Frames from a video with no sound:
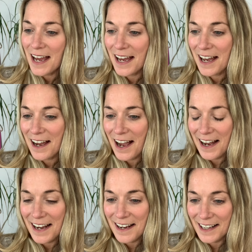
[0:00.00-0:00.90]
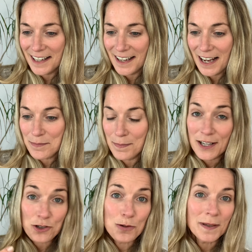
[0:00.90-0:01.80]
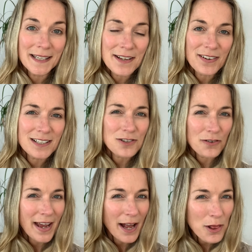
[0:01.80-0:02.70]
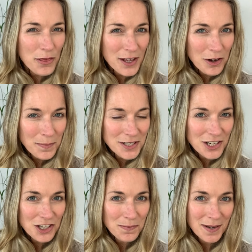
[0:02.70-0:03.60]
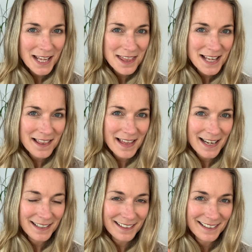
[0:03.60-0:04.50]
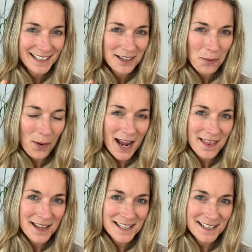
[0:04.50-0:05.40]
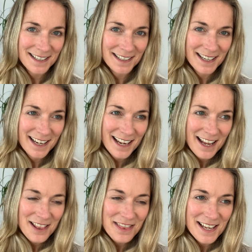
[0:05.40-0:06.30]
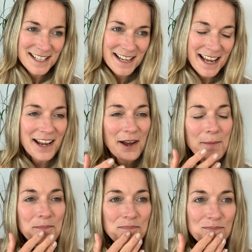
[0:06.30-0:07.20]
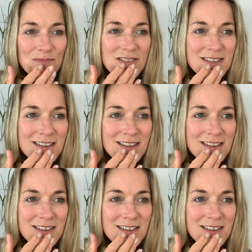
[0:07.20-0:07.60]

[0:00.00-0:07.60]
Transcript: Uh, I and I, I, I do believe in sort of healthy competition, but I think that in a way there's a there's a um